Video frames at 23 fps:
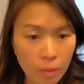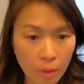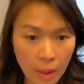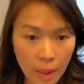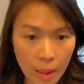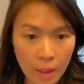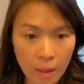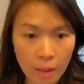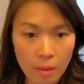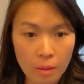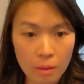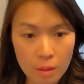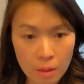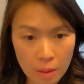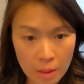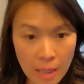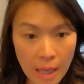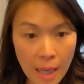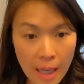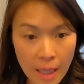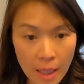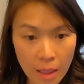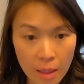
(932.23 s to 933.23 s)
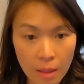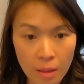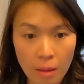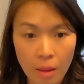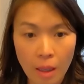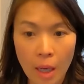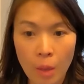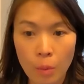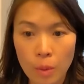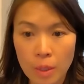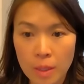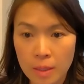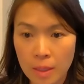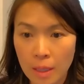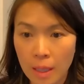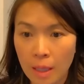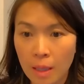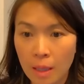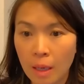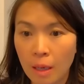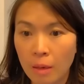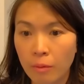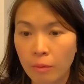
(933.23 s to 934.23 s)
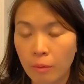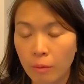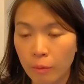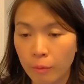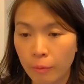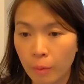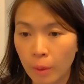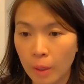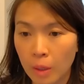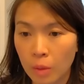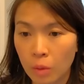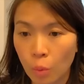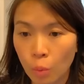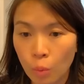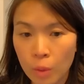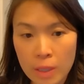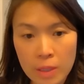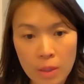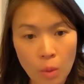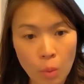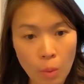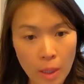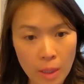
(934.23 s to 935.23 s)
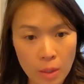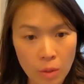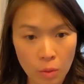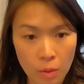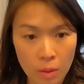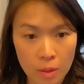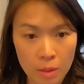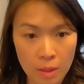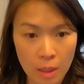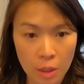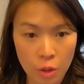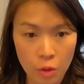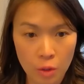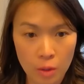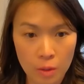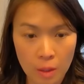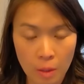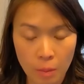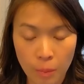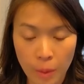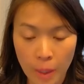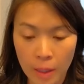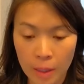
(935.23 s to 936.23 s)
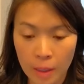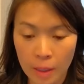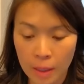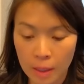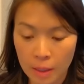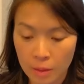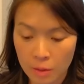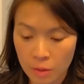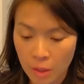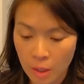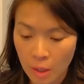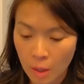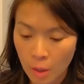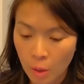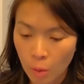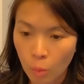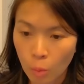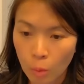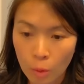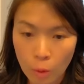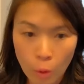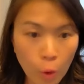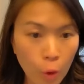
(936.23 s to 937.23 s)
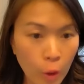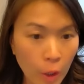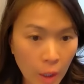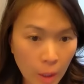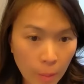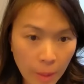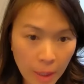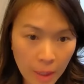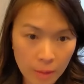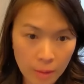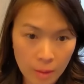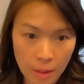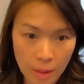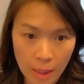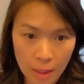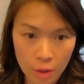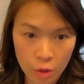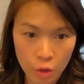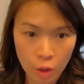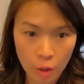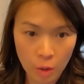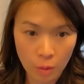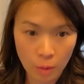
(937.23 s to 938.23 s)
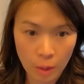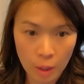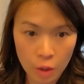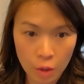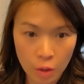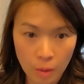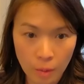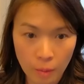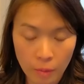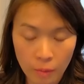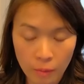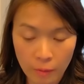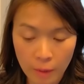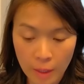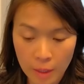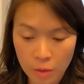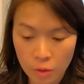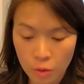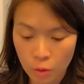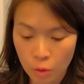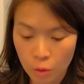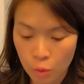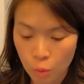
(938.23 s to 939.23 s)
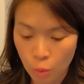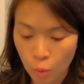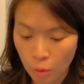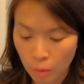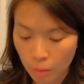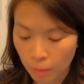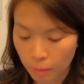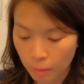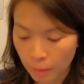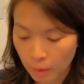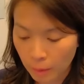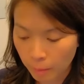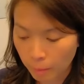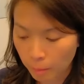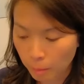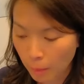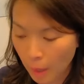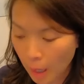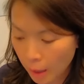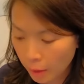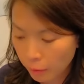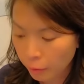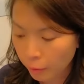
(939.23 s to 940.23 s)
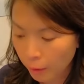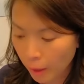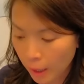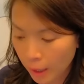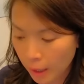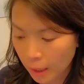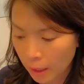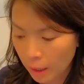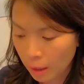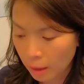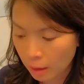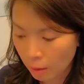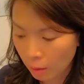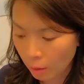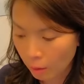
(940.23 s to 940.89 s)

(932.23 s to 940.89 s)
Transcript: like to net it, I would say that like the reason why tokenization is compelling is we're learning about the next generation of investors. We're modifying